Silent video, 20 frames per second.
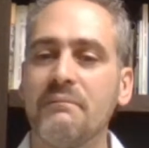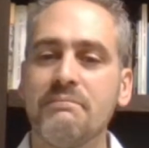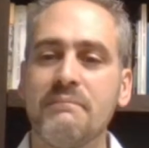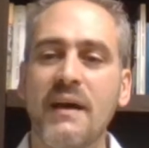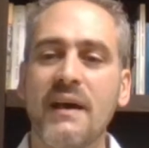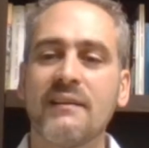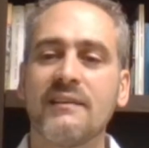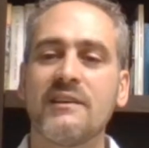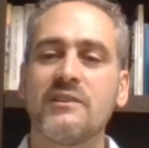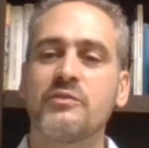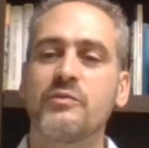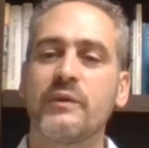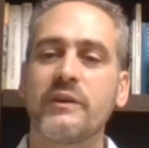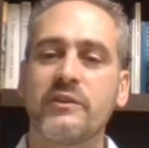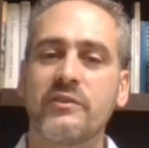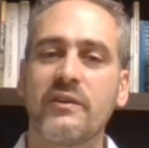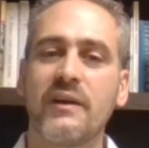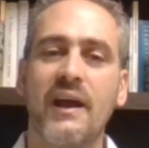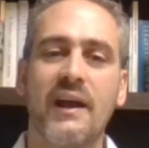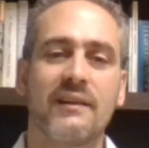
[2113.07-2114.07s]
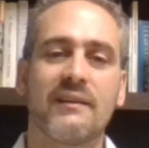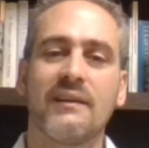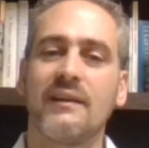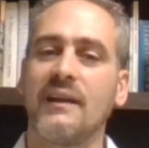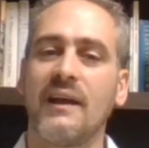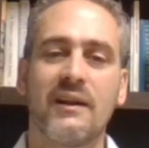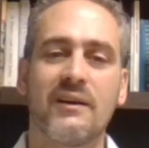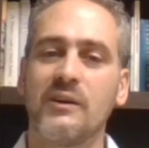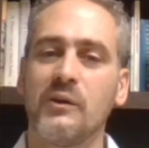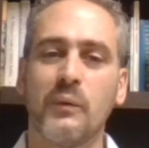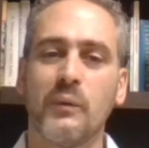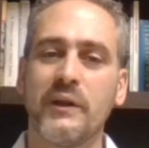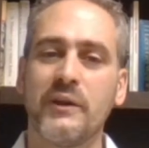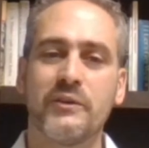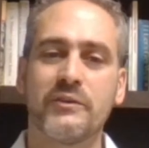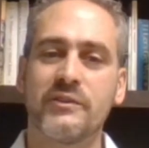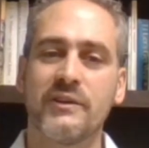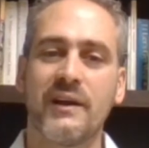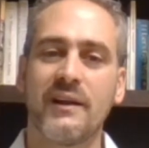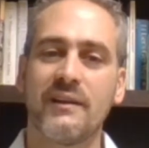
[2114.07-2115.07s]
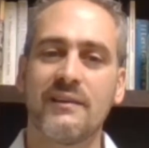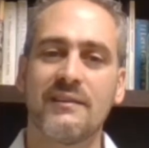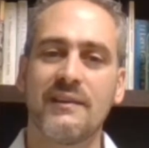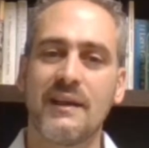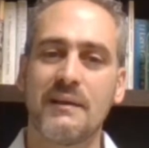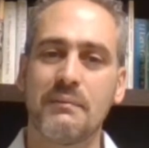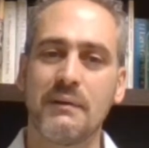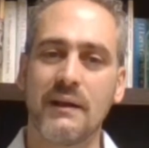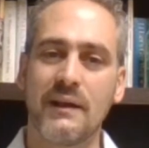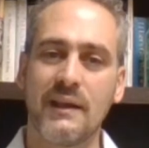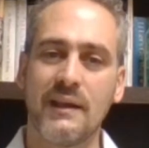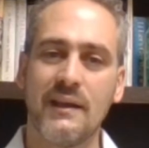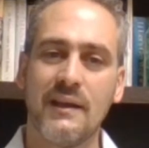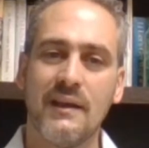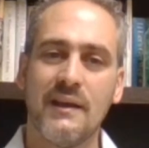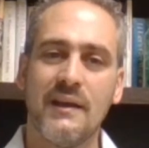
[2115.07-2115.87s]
Message retracted. I don't know what you're trying to say, buddy.